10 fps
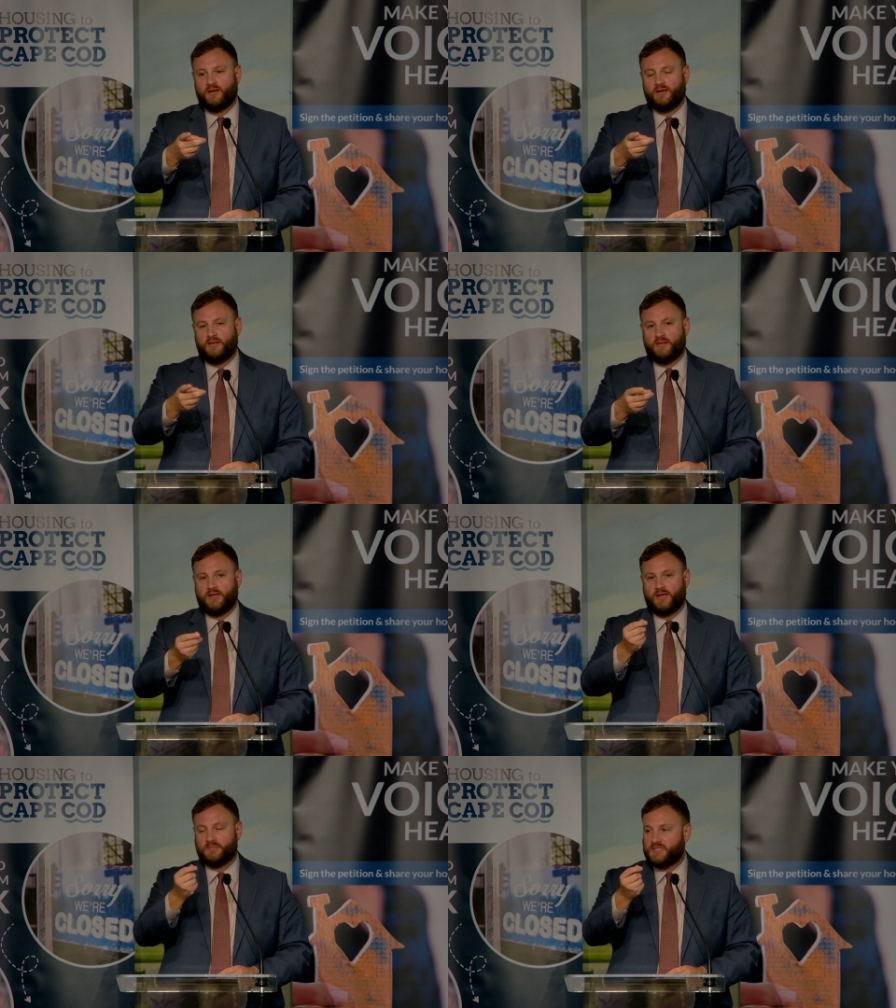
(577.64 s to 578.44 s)

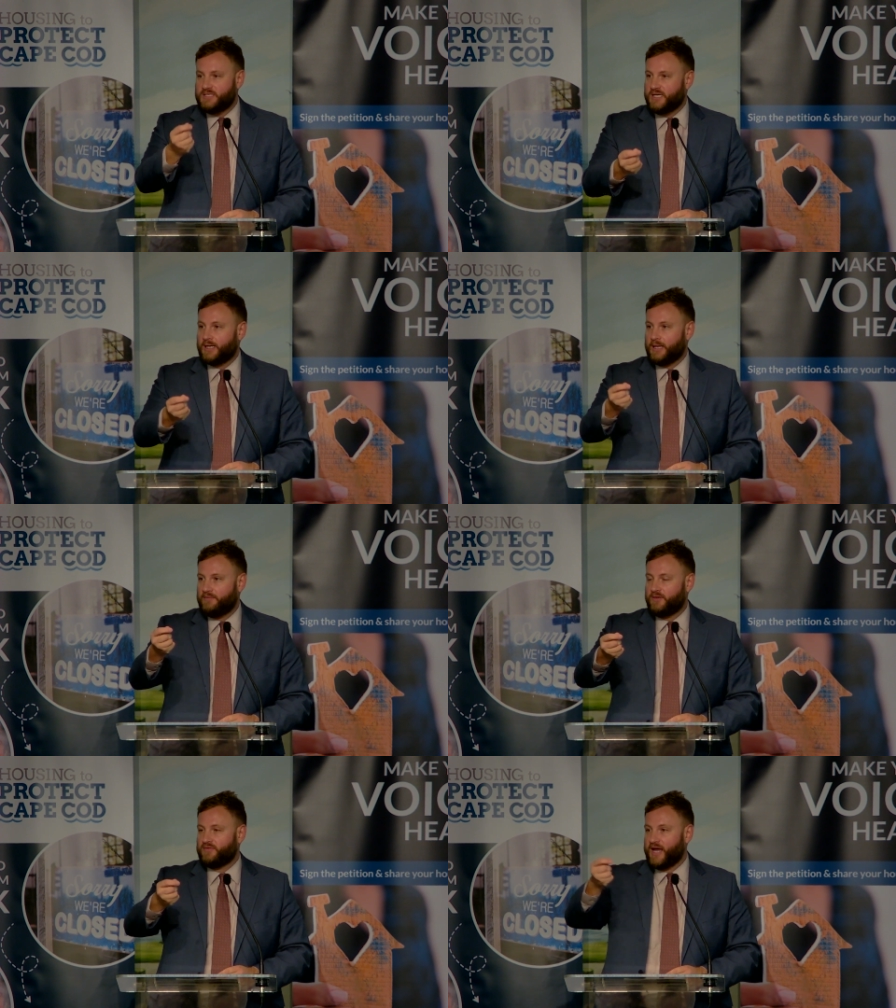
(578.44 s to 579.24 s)
the obscene
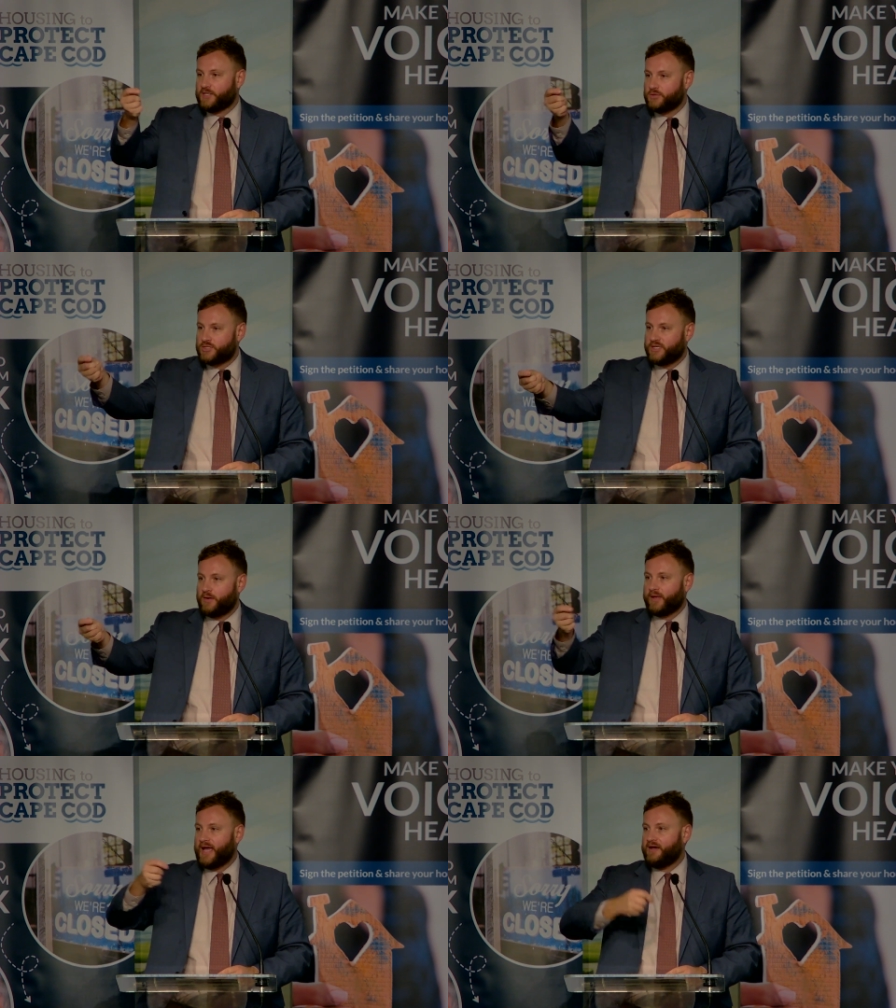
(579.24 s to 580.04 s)
level of nitrogen that
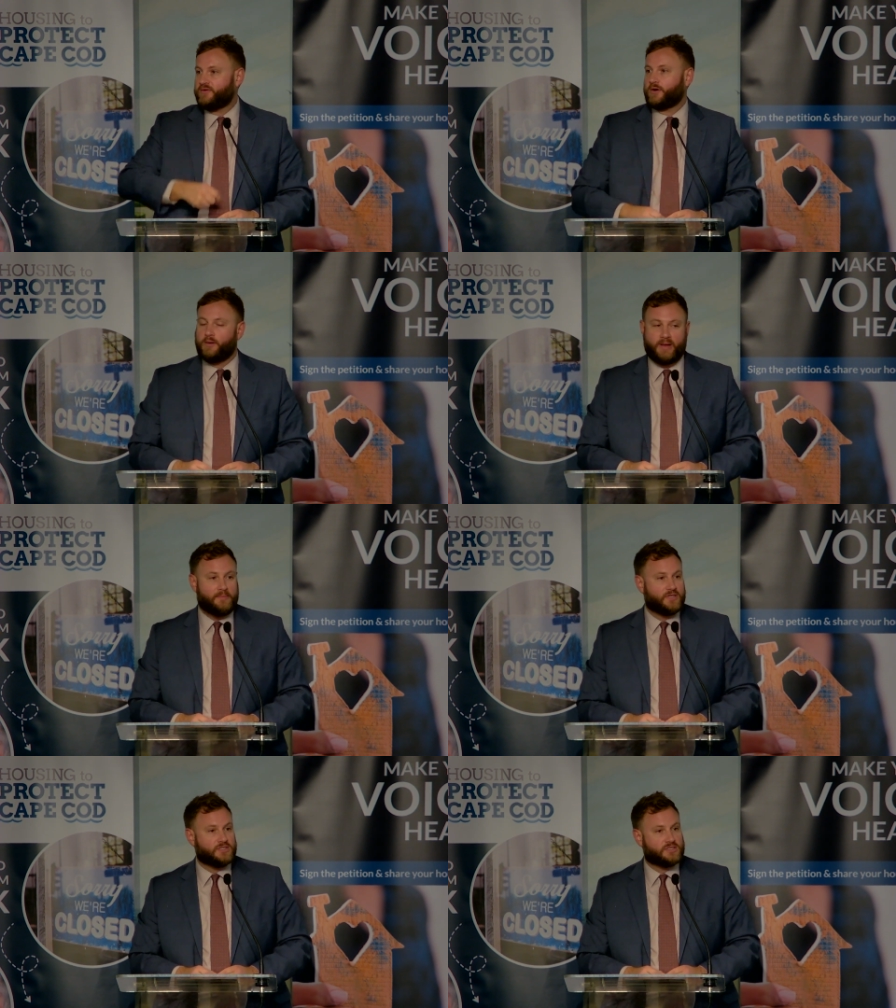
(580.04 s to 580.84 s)
we have in our
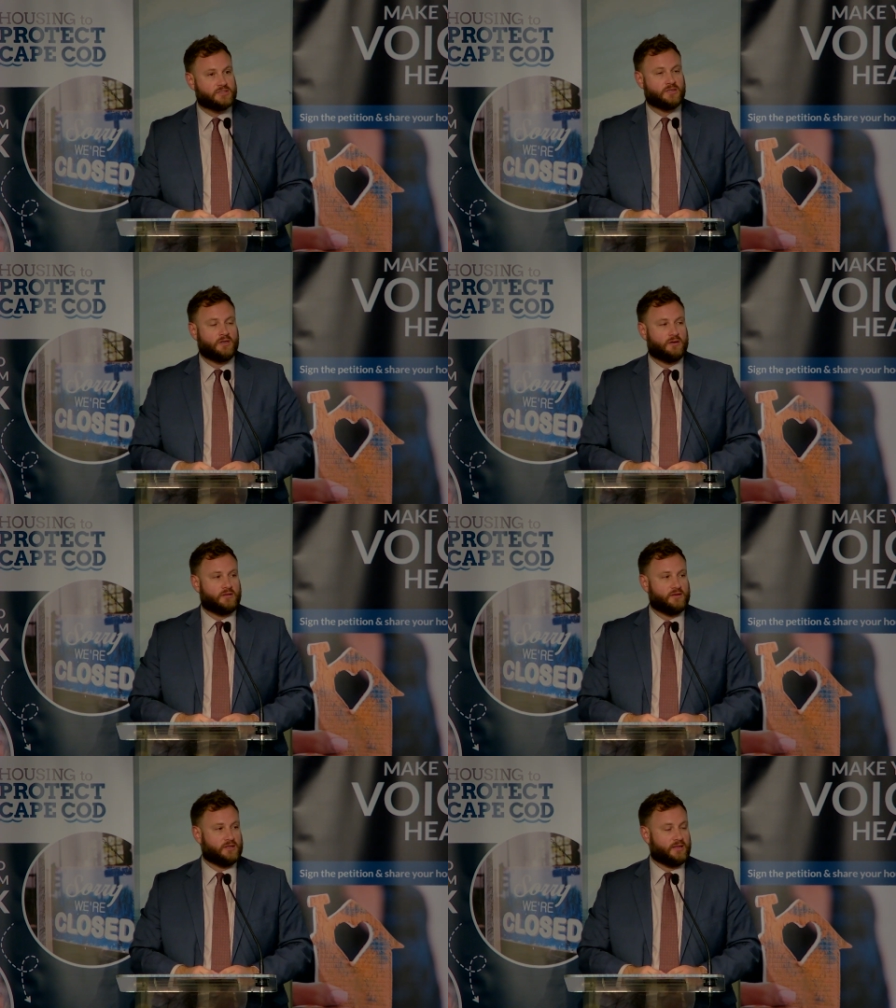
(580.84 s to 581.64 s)
embayments,
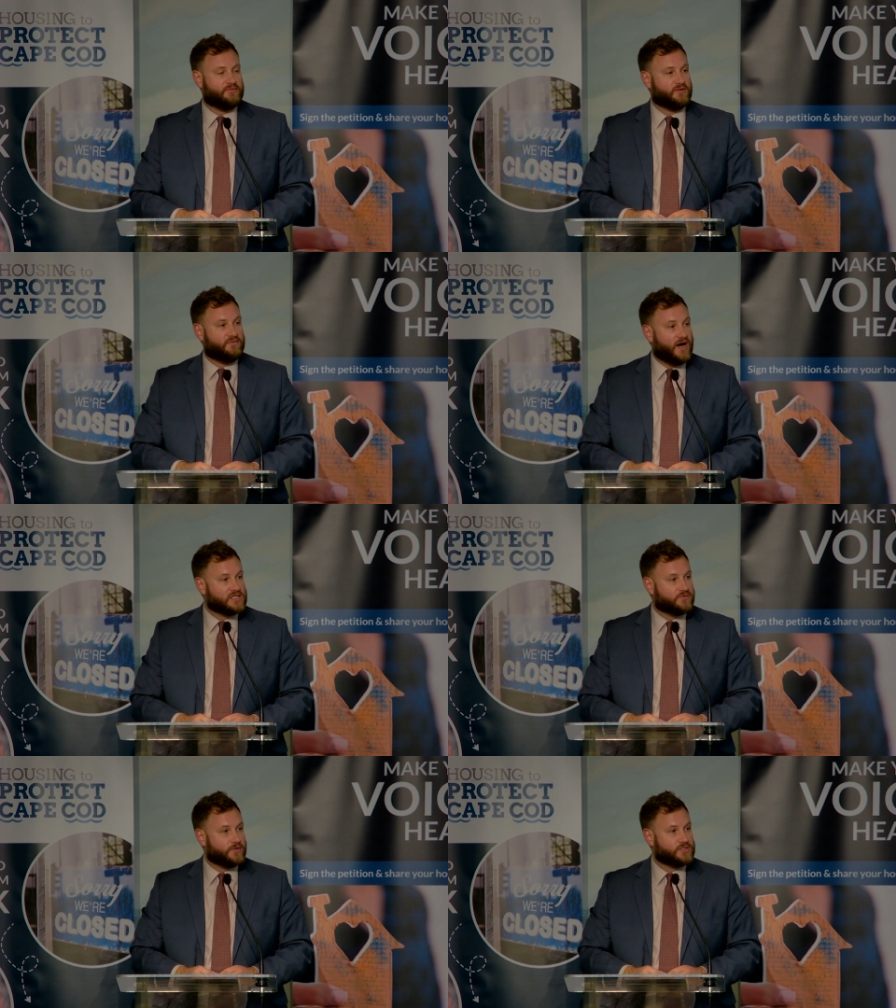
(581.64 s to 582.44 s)
the level of
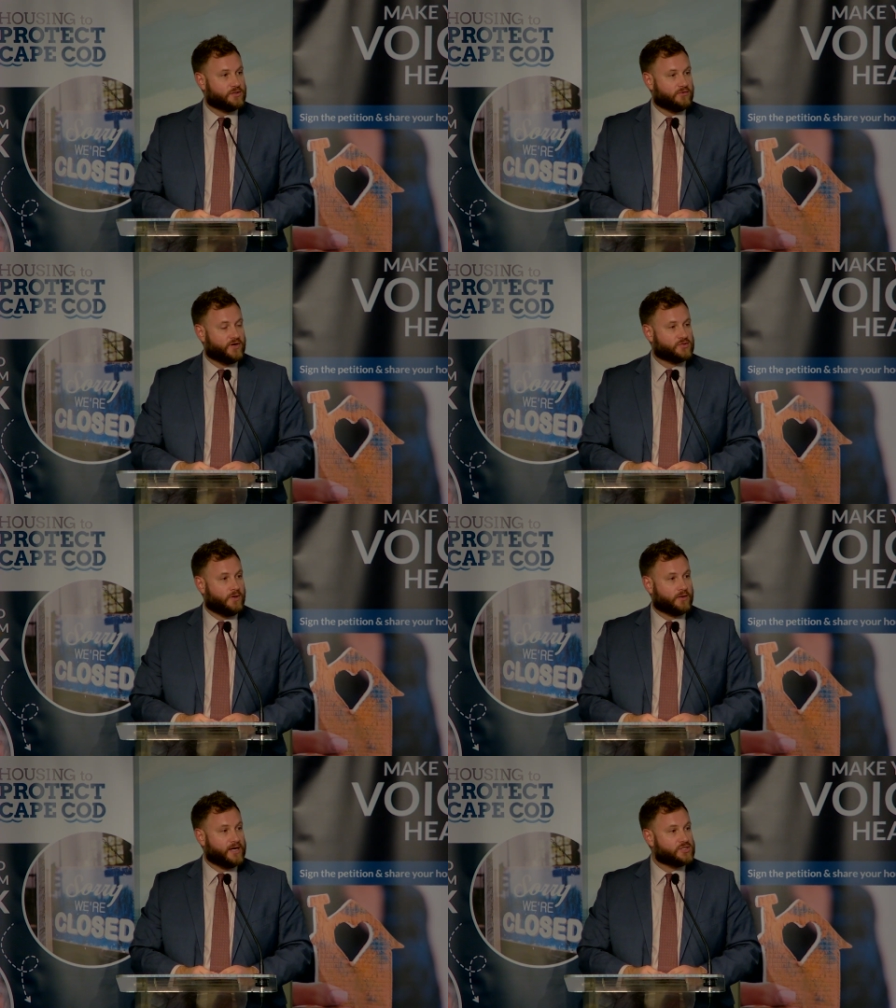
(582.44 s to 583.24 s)
phosphorus in our
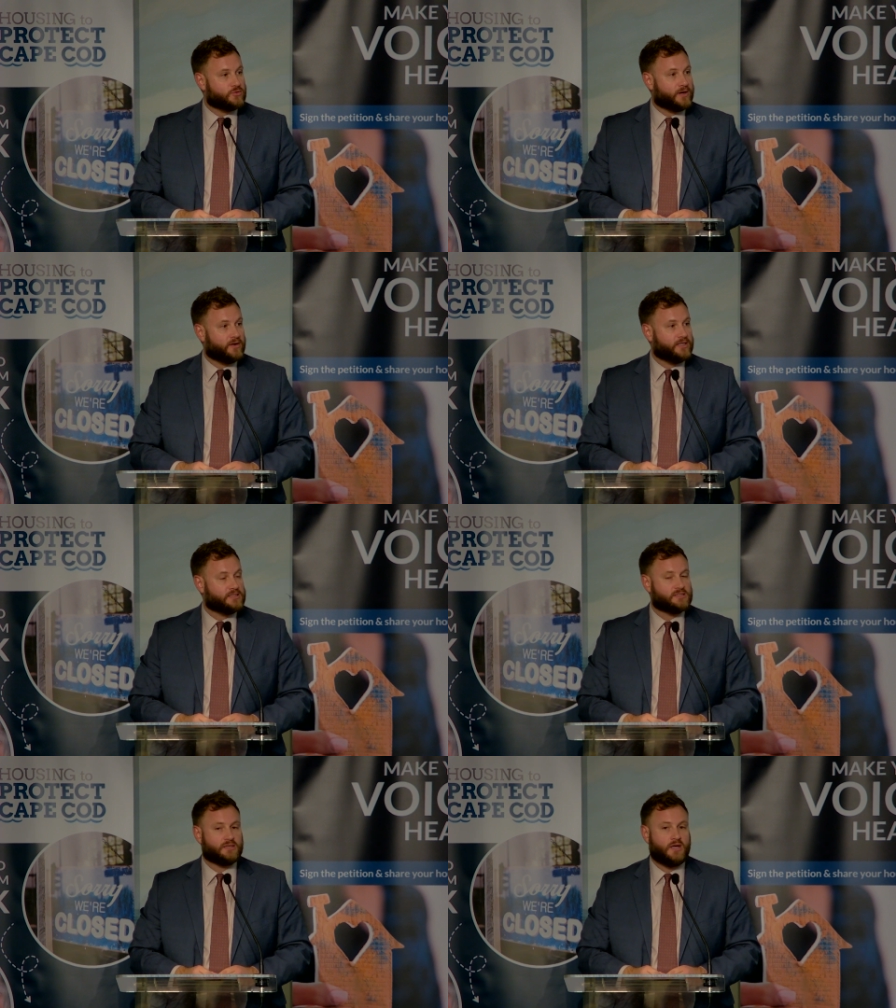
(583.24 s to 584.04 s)
freshwater
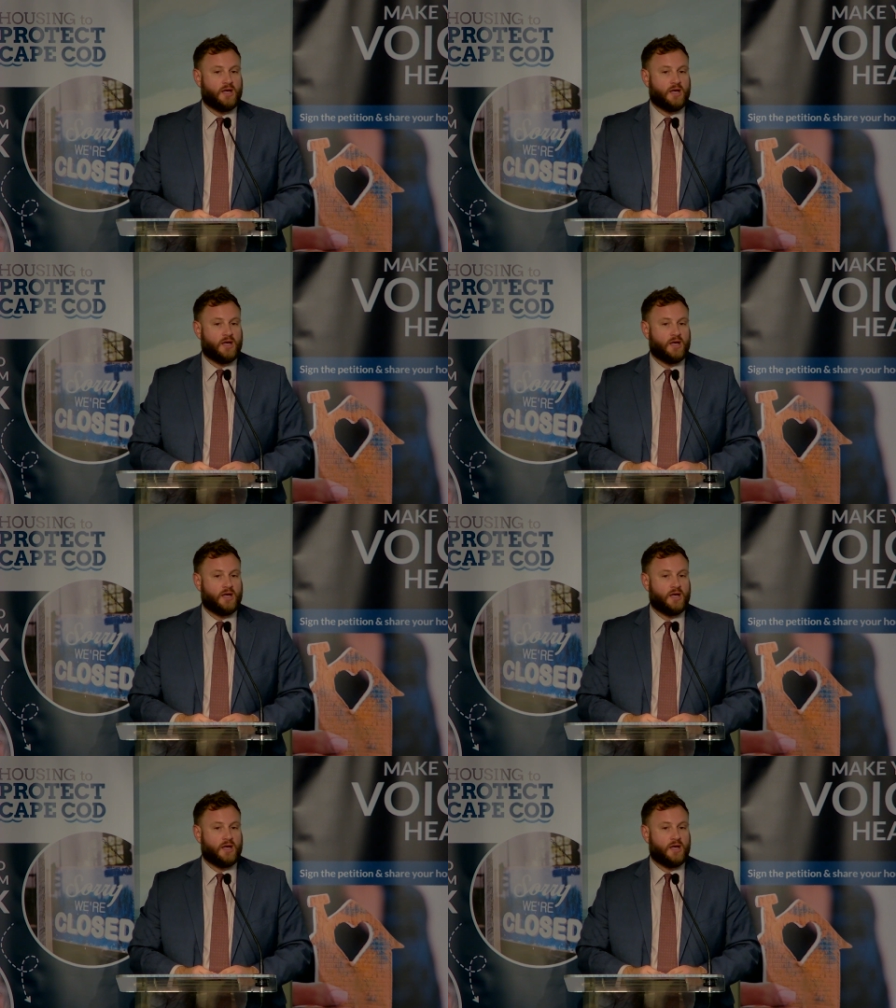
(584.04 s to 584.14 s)
estuaries.